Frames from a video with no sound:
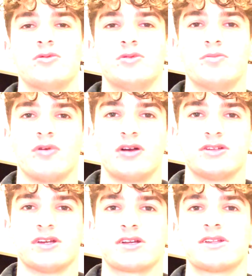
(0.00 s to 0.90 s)

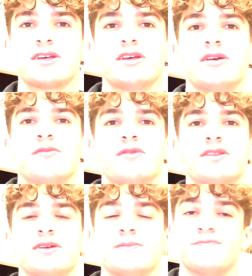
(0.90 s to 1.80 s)
project, but
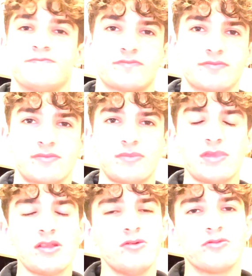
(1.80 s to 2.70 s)
then
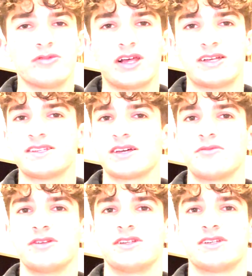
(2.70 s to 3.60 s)
last
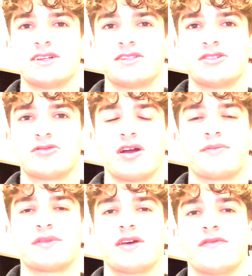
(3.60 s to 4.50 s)
second we decided to
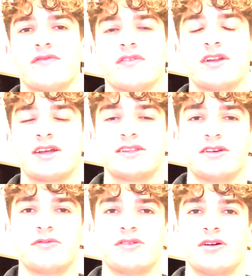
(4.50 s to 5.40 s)
scrap that for an
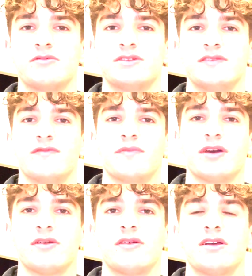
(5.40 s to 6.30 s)
idea we thought was even
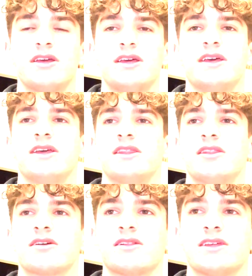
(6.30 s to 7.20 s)
better, and
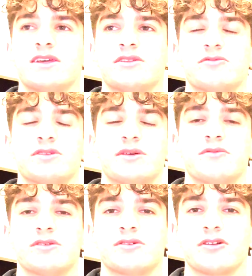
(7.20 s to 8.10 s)
luckily it was
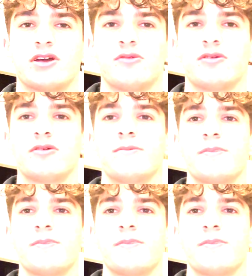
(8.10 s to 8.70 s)
able to turn out well.